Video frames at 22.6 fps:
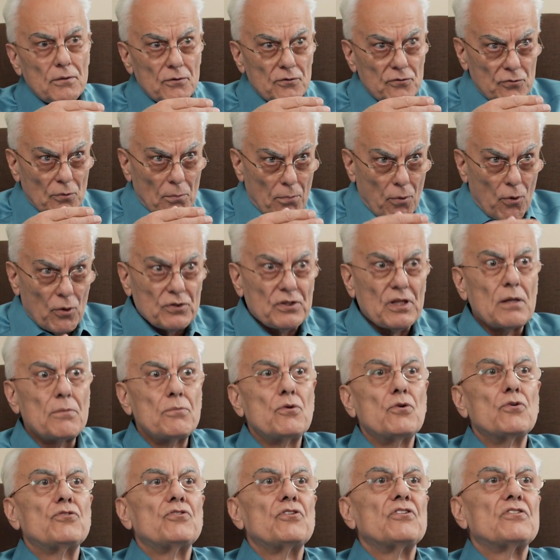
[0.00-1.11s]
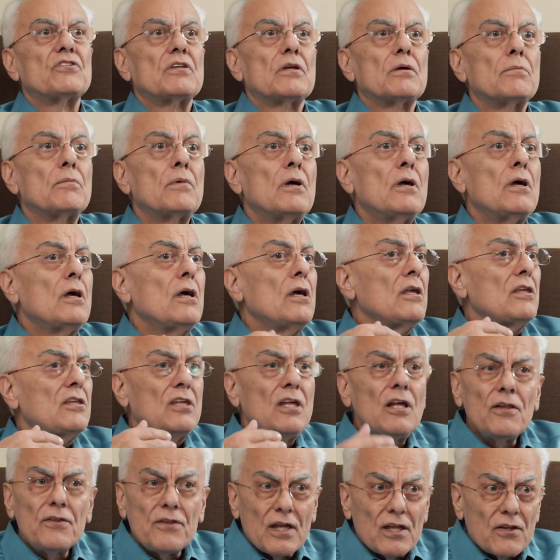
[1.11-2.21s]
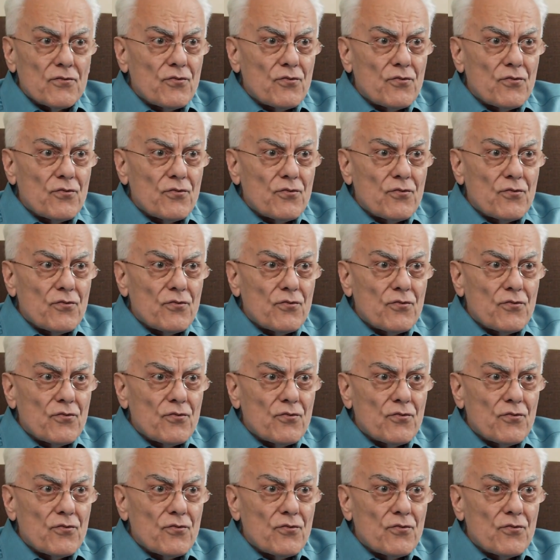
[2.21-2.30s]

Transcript: support the immune system kill the